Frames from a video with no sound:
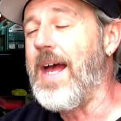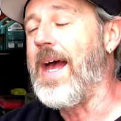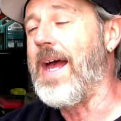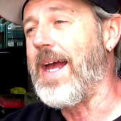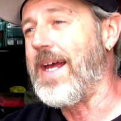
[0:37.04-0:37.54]

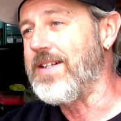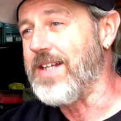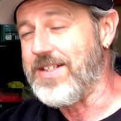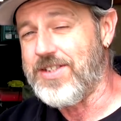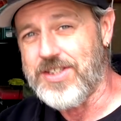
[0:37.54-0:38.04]
and
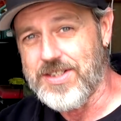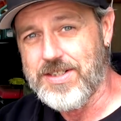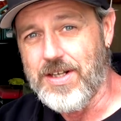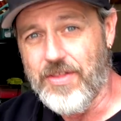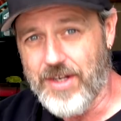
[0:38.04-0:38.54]
it's
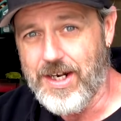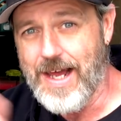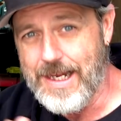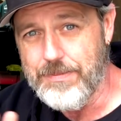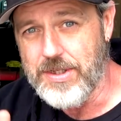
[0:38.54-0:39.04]
just the
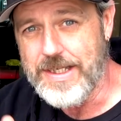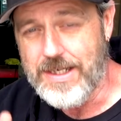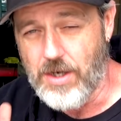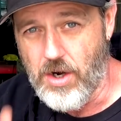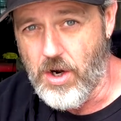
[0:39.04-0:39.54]

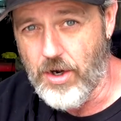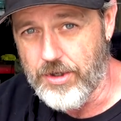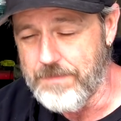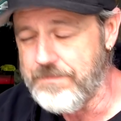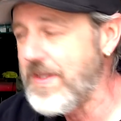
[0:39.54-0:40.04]
labeling on
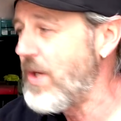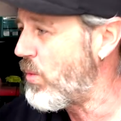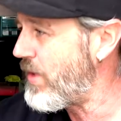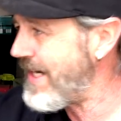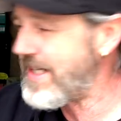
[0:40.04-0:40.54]
them.
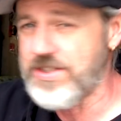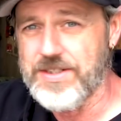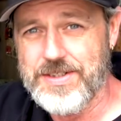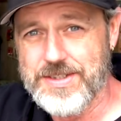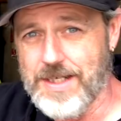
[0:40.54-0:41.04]
We
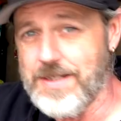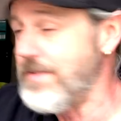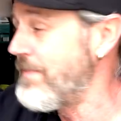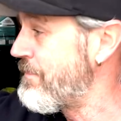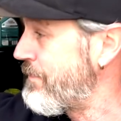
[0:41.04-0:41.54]
actually sell